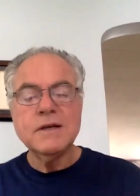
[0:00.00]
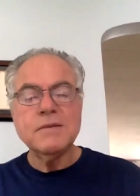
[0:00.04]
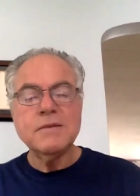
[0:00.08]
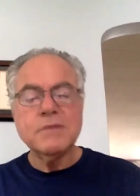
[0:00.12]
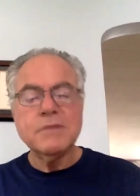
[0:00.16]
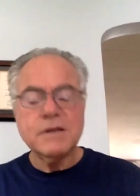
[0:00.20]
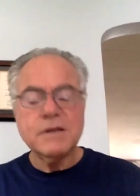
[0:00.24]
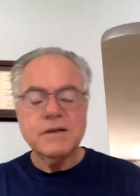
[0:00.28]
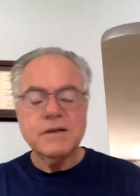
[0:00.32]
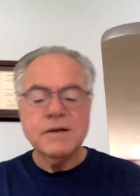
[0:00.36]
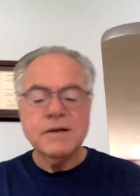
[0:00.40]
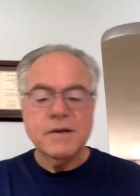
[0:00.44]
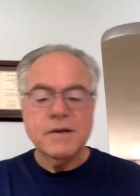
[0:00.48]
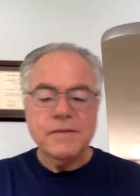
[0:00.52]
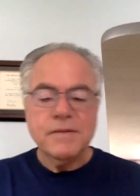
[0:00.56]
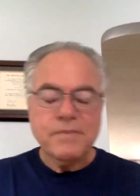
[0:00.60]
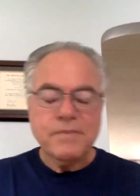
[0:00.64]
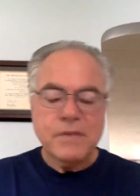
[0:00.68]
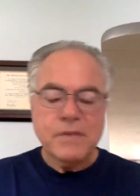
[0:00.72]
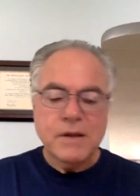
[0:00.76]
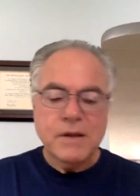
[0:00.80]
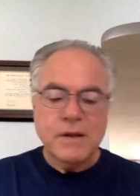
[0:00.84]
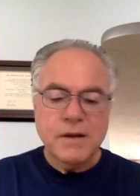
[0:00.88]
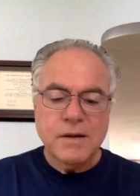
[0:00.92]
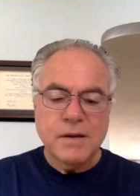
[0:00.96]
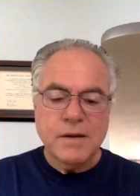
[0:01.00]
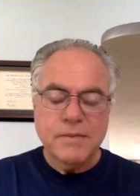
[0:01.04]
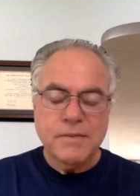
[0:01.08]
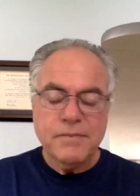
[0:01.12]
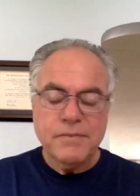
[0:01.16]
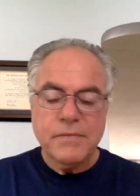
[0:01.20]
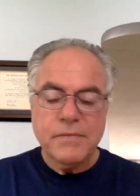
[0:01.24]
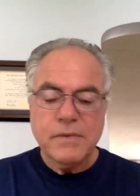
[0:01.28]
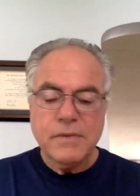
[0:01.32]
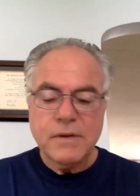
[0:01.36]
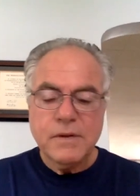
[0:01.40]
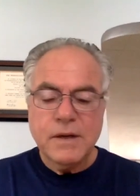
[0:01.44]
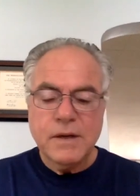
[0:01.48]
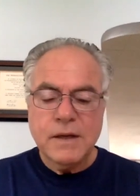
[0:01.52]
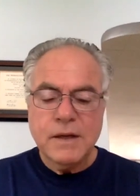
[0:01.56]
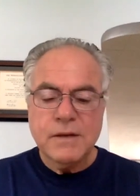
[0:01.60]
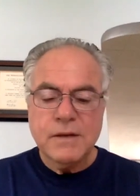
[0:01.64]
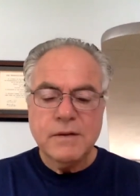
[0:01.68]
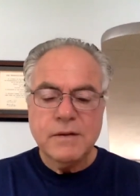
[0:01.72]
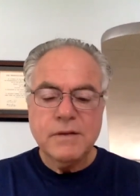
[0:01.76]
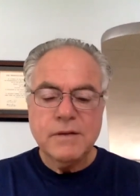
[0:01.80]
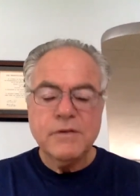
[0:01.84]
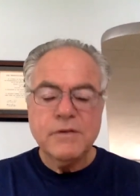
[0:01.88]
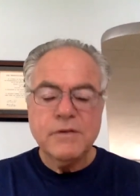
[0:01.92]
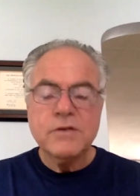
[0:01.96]
But um,
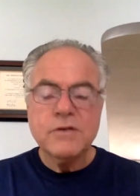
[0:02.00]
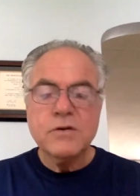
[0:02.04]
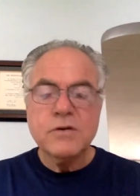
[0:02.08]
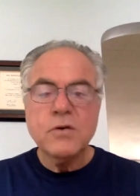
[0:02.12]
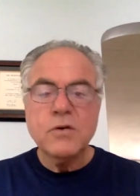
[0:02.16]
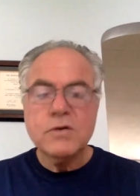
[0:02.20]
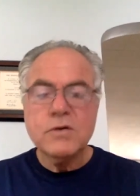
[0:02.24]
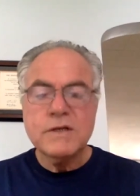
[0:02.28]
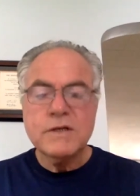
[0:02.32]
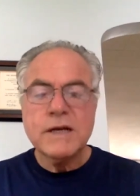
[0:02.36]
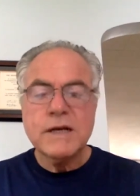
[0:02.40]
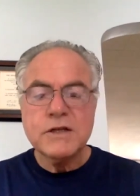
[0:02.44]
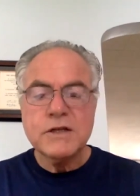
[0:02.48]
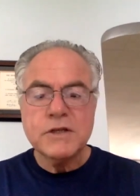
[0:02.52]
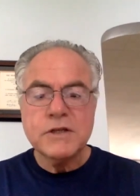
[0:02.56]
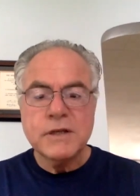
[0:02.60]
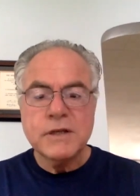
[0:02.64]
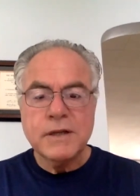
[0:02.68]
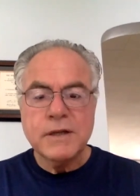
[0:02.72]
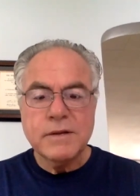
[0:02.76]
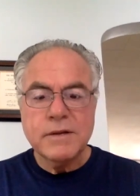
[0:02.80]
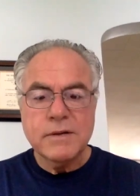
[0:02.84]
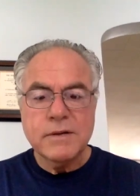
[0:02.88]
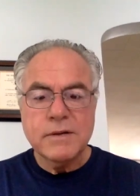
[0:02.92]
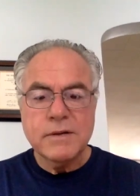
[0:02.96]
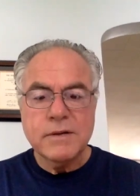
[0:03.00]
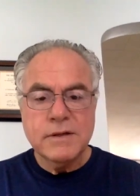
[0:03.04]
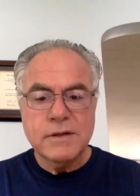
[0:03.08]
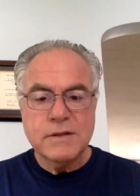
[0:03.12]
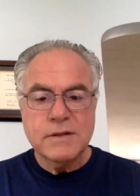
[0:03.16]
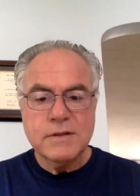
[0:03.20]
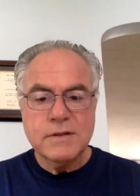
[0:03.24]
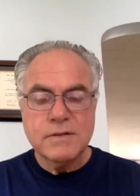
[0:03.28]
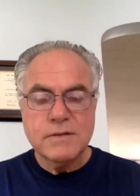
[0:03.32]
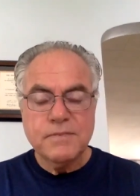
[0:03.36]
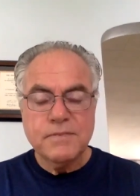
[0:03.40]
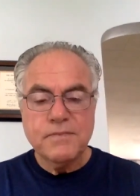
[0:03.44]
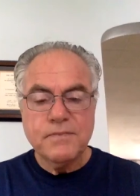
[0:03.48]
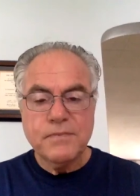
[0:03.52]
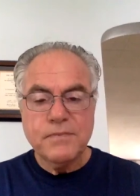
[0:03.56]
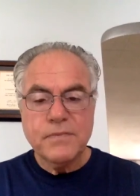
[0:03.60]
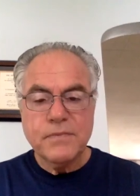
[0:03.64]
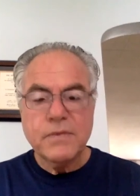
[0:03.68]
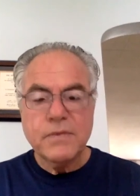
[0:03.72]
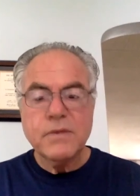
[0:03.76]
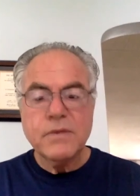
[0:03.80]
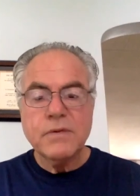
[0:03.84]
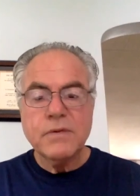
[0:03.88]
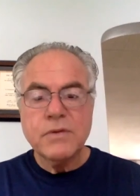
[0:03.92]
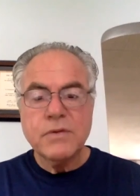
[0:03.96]
and there's a whole section on these
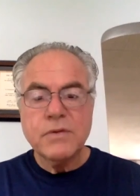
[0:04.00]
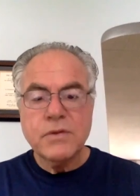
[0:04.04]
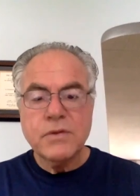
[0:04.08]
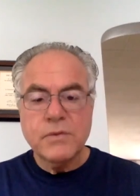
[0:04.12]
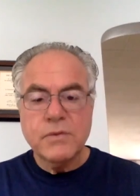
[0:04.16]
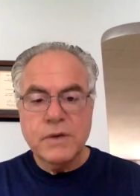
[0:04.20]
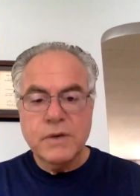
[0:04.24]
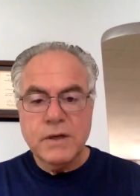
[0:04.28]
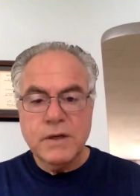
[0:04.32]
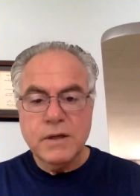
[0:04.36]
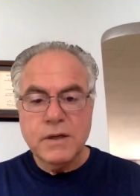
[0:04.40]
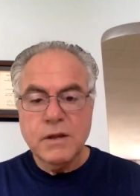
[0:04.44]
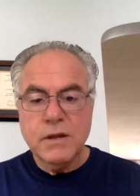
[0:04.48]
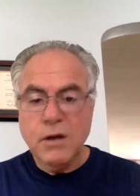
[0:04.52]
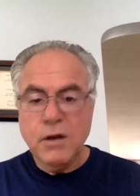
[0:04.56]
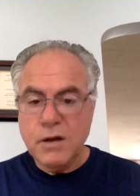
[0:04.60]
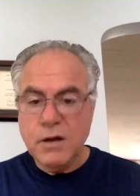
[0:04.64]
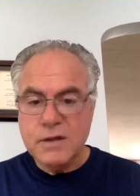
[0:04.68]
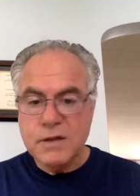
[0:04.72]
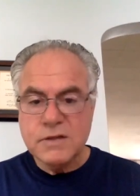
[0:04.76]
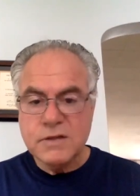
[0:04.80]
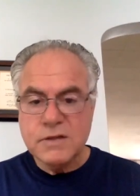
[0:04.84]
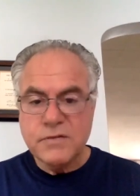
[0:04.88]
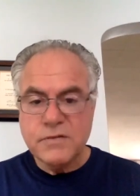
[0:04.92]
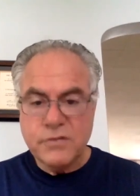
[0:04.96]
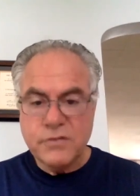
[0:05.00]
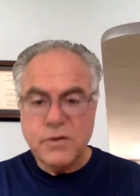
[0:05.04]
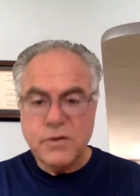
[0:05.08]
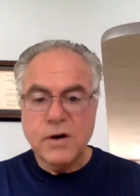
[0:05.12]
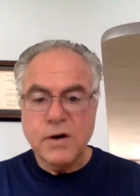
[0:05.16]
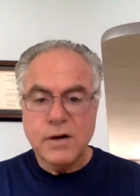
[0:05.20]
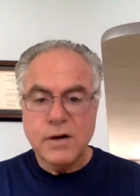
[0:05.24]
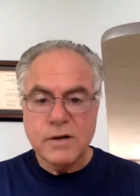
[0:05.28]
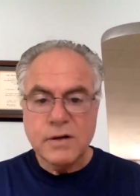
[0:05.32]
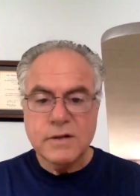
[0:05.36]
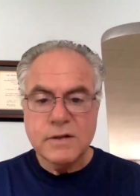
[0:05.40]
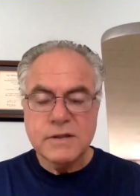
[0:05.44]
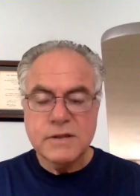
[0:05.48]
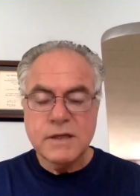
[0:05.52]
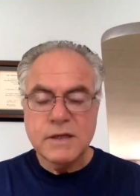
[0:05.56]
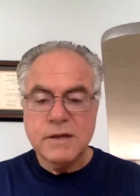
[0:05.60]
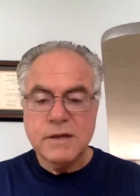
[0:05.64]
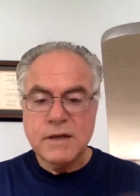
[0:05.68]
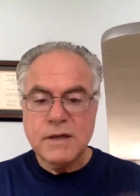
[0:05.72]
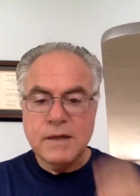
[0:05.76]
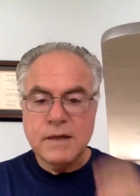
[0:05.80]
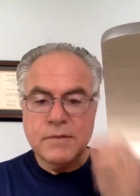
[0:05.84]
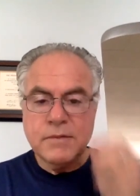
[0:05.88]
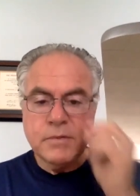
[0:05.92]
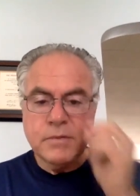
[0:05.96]
three laws of thought, as they
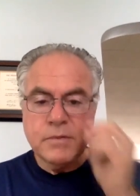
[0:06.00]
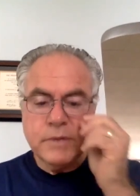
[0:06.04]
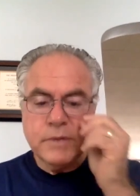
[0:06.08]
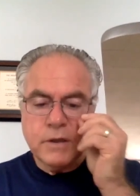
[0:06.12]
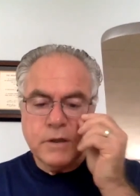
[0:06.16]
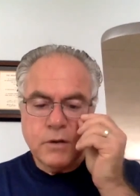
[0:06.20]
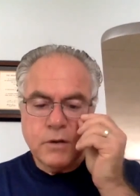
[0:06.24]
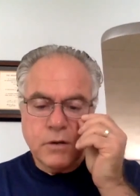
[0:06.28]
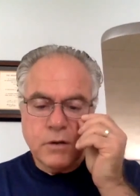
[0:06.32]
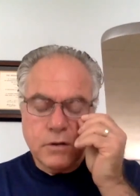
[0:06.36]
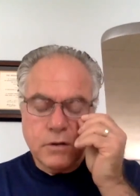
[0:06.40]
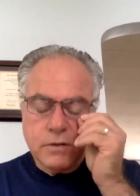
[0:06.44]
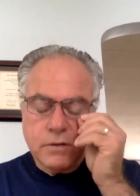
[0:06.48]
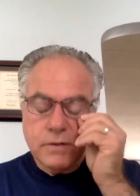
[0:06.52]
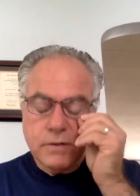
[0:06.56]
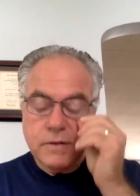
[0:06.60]
came to be called.